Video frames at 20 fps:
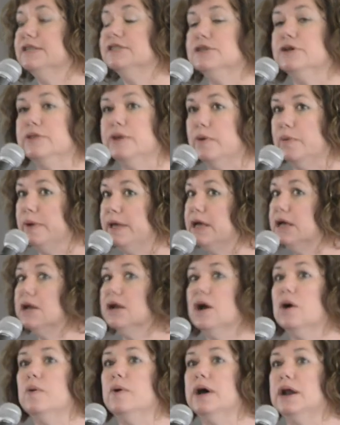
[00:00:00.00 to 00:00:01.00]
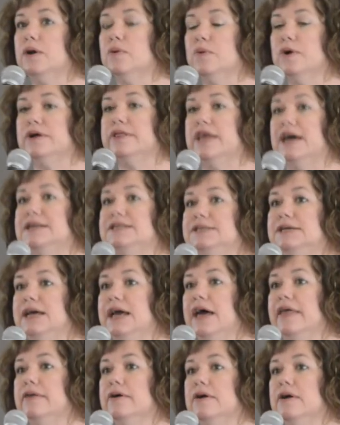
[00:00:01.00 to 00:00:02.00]
so that we can go on and work that
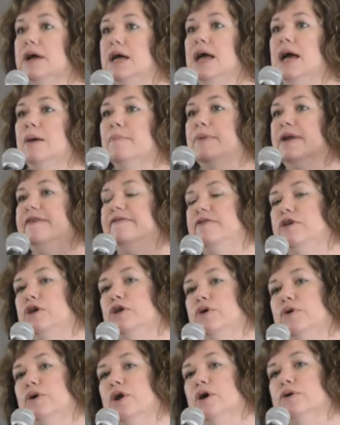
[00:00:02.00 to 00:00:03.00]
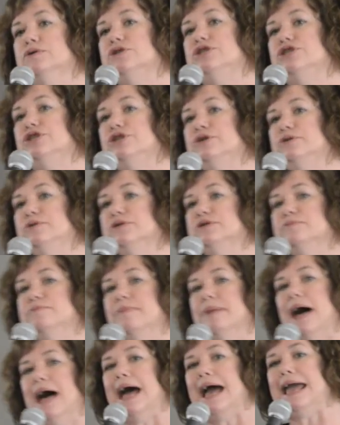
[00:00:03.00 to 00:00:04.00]
together. But if you don't choose
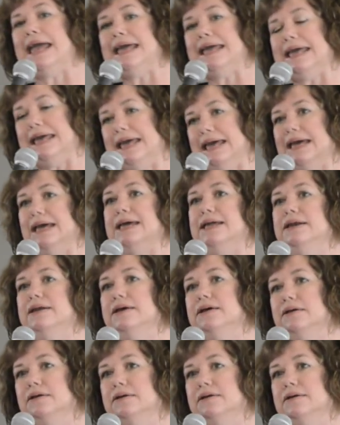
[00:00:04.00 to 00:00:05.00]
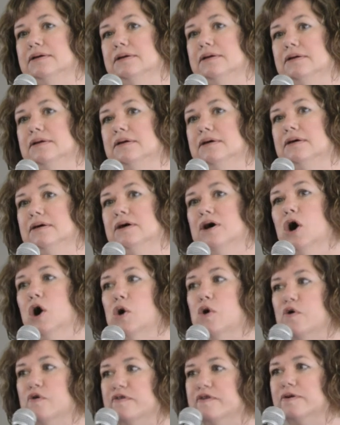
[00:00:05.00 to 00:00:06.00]
my kid
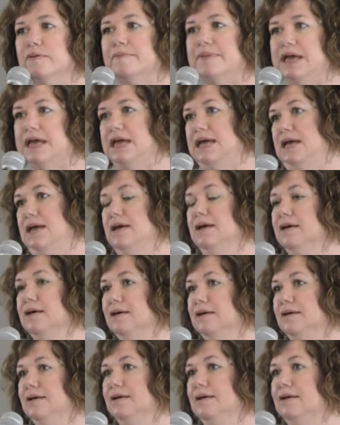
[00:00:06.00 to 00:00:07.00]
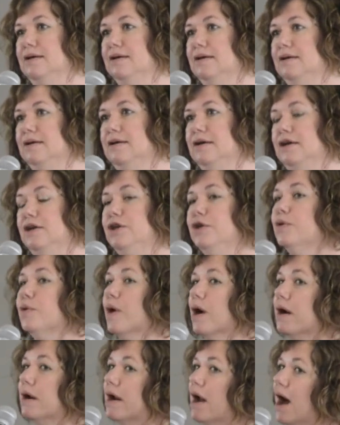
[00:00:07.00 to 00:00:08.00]
over me, you
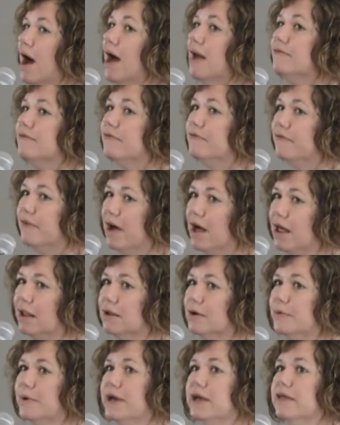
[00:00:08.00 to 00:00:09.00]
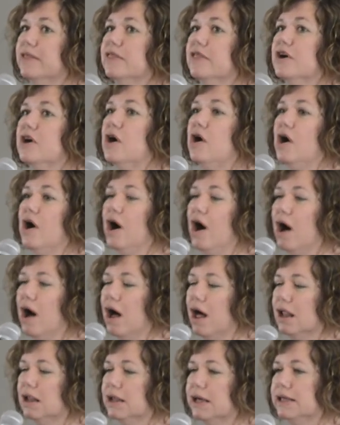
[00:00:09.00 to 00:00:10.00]
are not following the
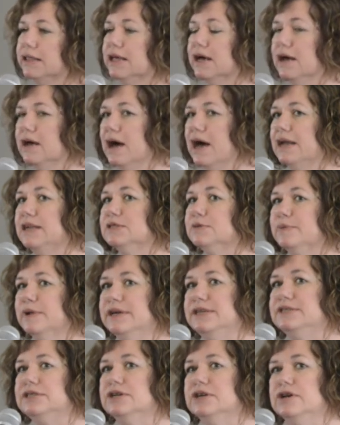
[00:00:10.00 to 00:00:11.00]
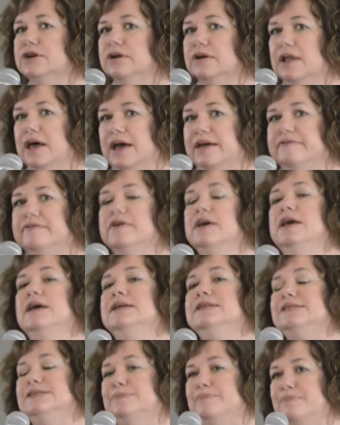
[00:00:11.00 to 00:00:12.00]
calling that God has placed on your life
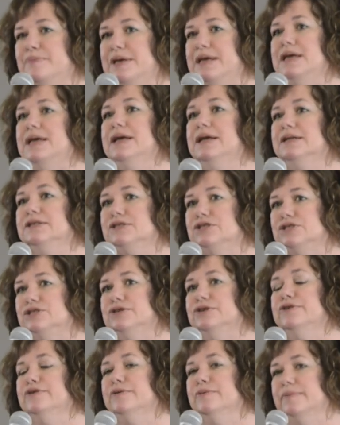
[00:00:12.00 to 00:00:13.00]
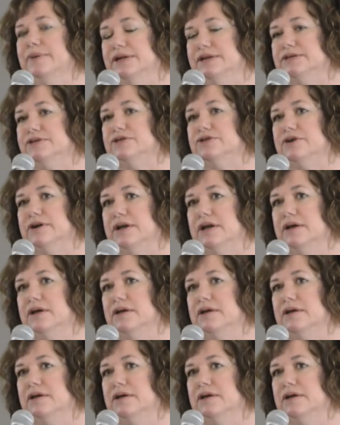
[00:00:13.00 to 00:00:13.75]
to be in student ministry.